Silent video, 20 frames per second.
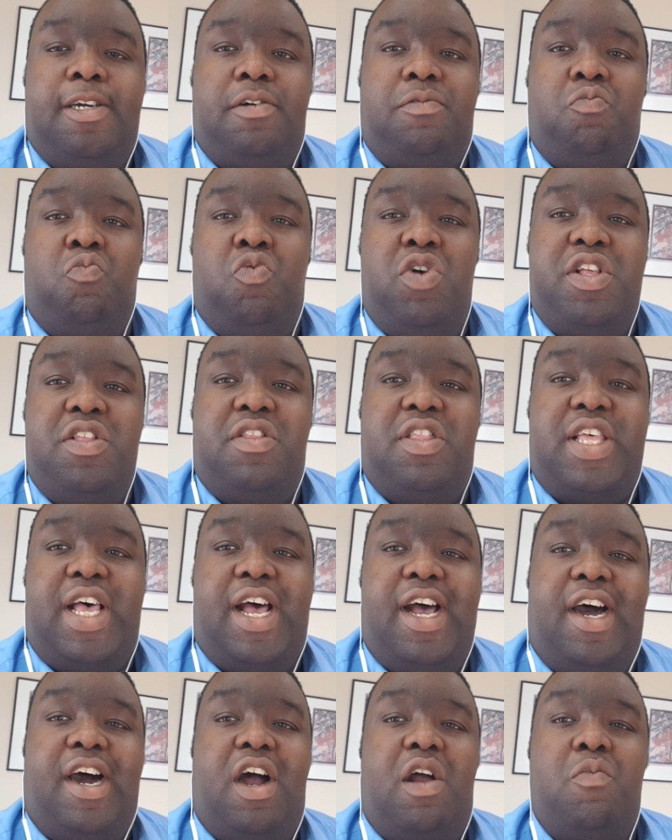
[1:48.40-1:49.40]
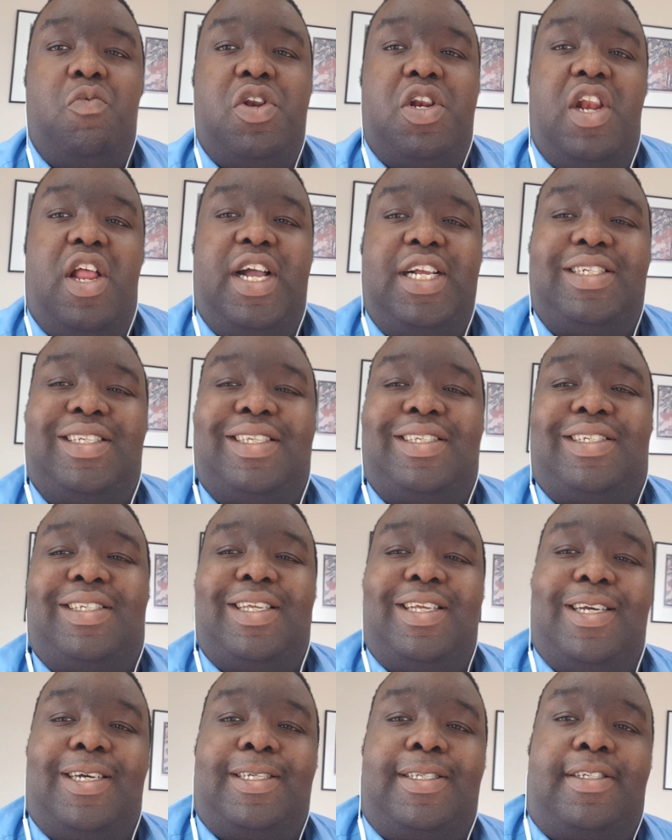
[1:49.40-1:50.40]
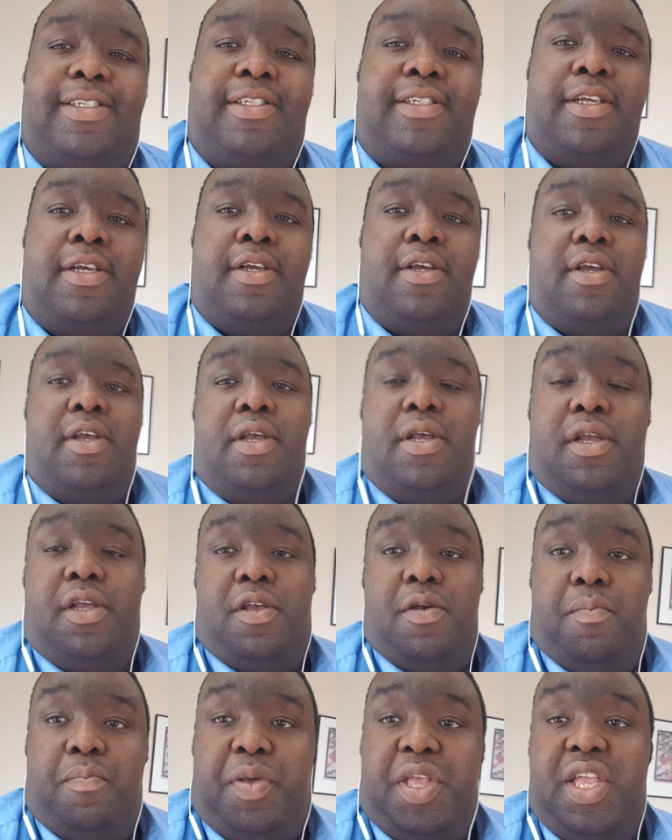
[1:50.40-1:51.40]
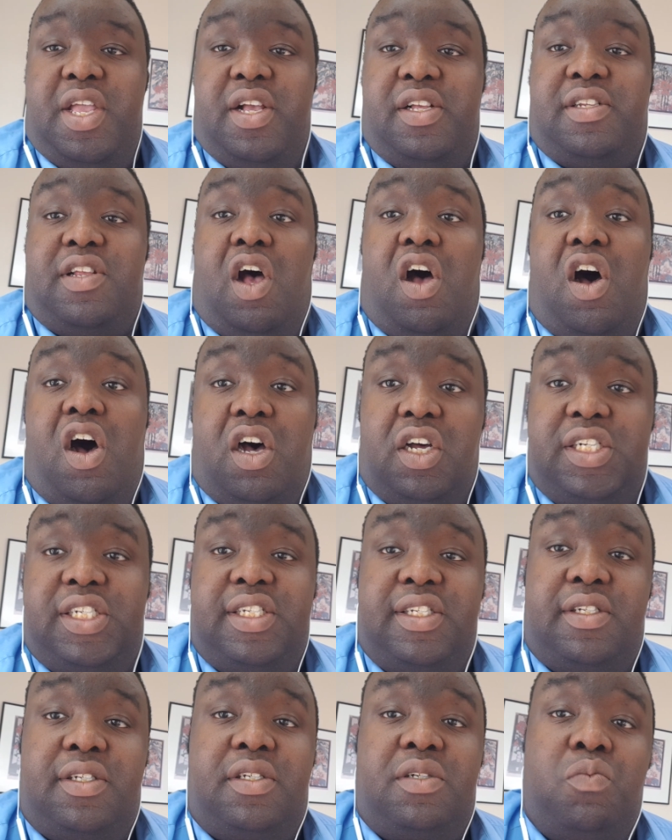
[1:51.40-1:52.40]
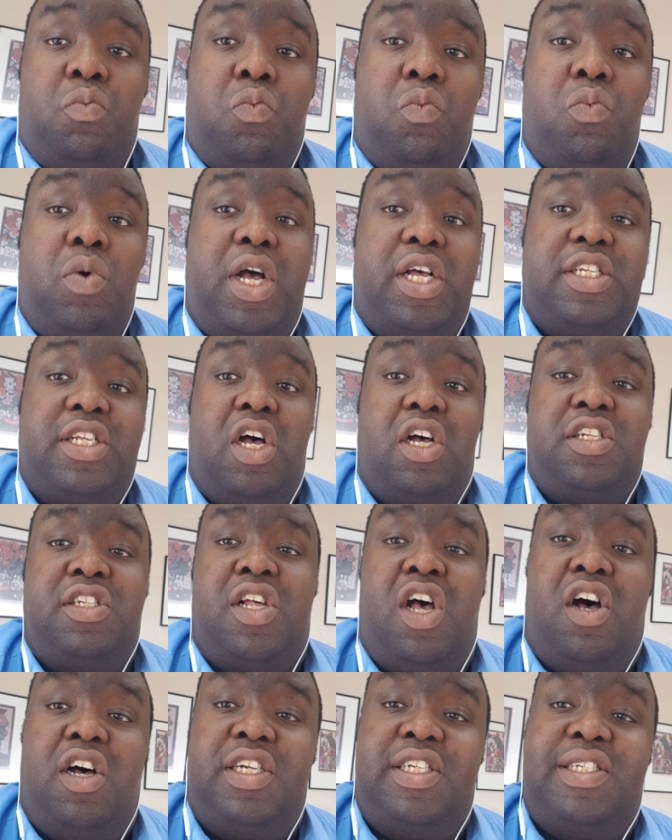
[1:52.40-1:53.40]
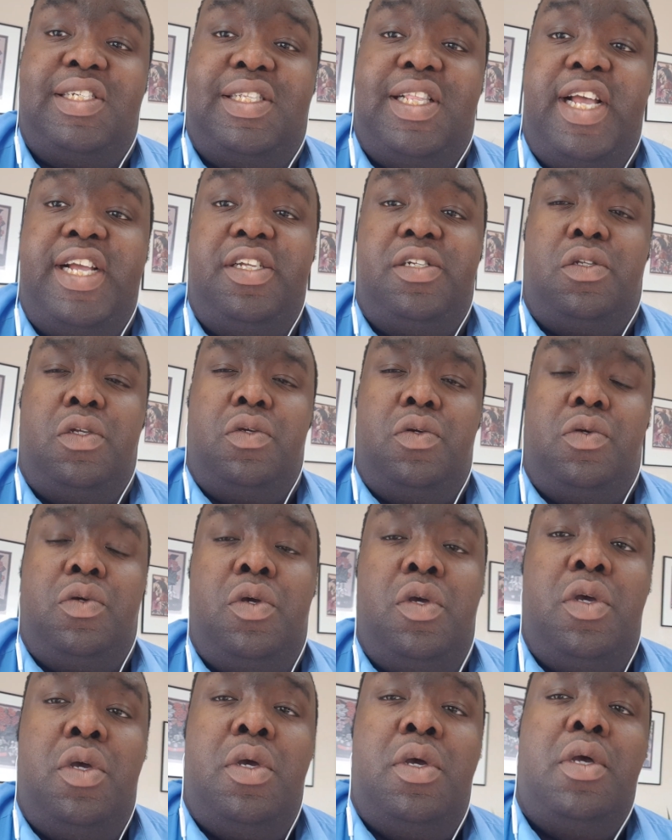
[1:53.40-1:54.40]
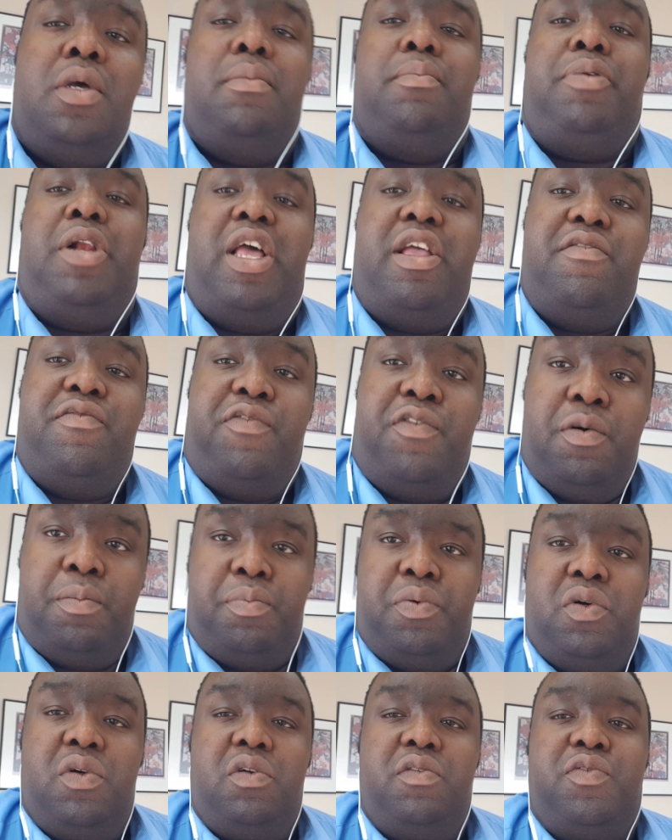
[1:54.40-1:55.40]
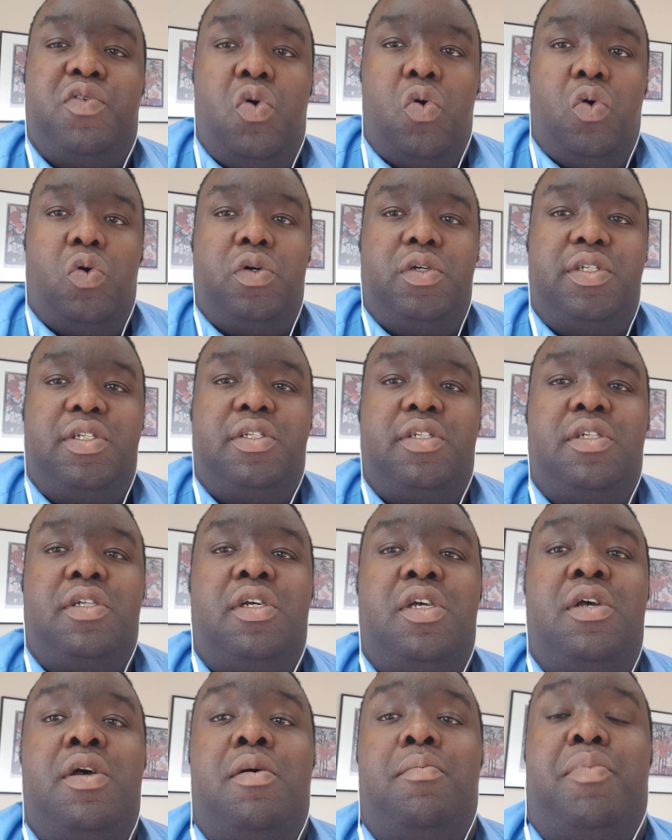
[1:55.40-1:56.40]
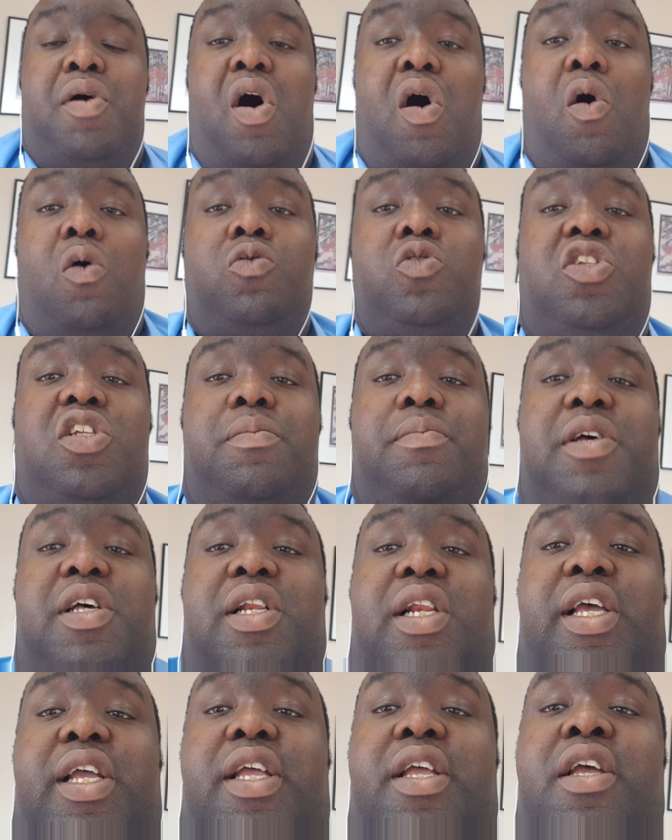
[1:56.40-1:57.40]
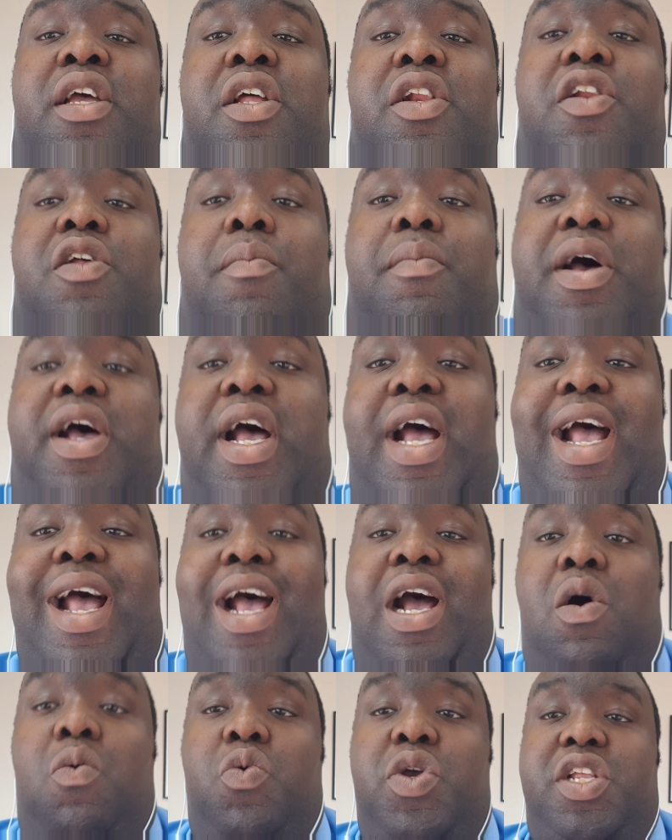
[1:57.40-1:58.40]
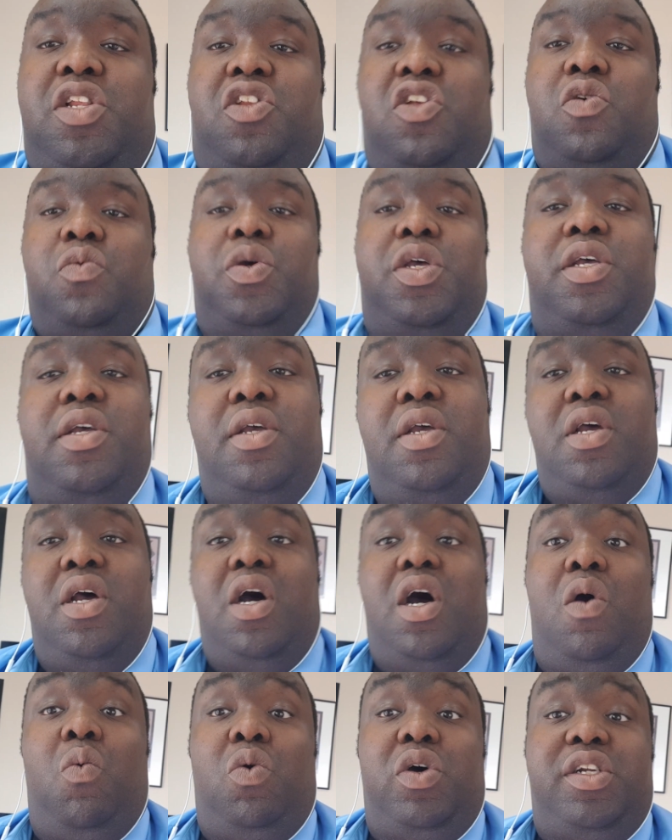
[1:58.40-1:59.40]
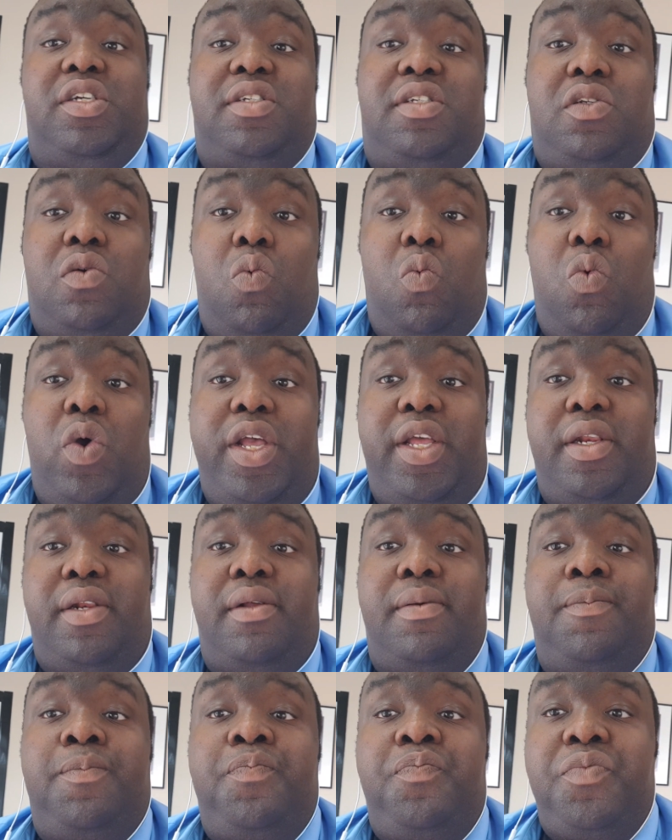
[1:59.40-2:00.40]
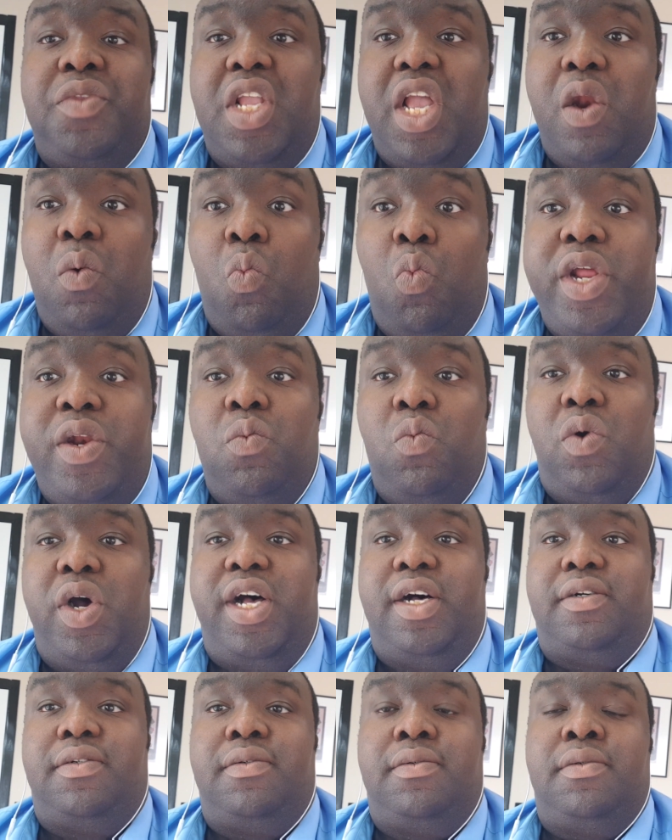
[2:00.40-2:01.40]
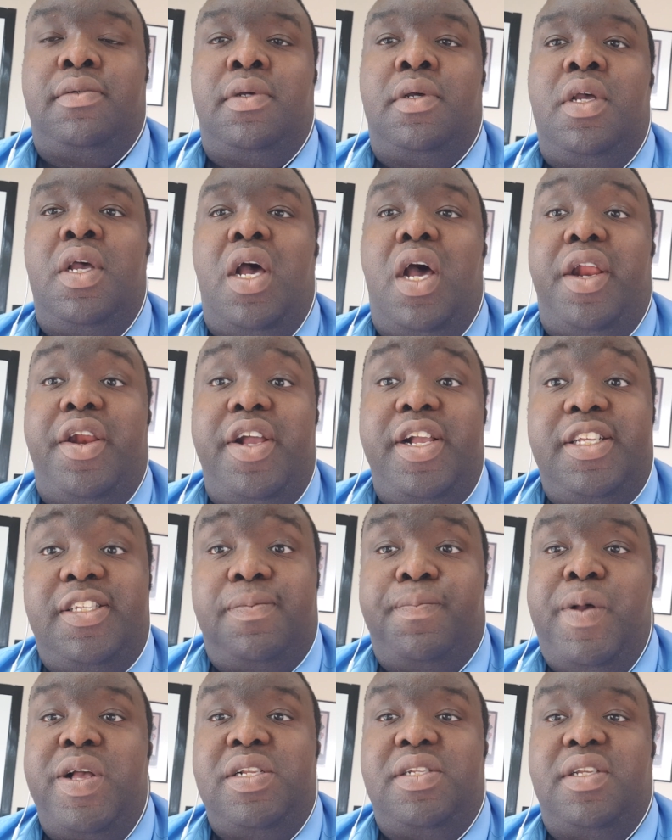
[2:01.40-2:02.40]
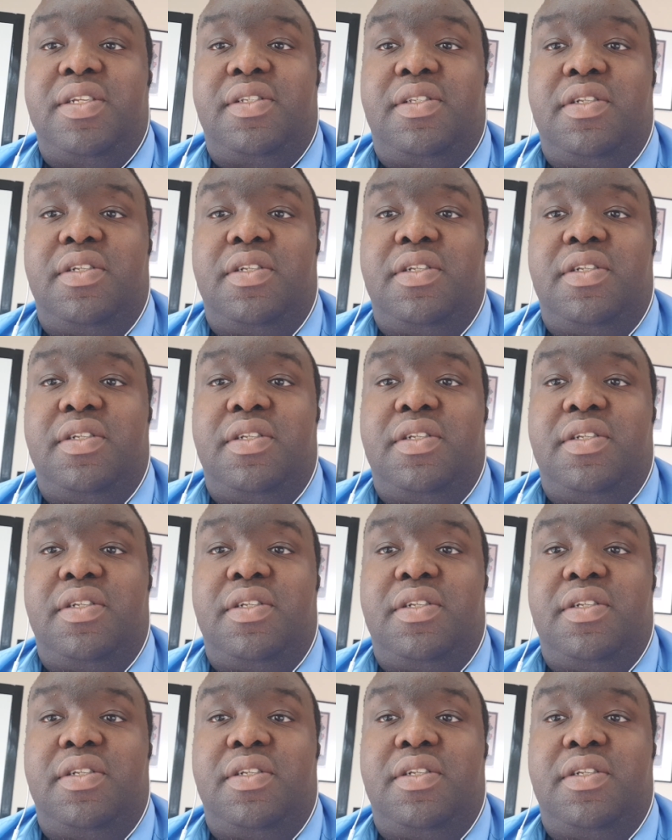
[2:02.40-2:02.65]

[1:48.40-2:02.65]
With that, I would like to see us compete as hard as they do, play football, of course, but ultimately, no matter how we do it, I want us to win and win well, and I expect us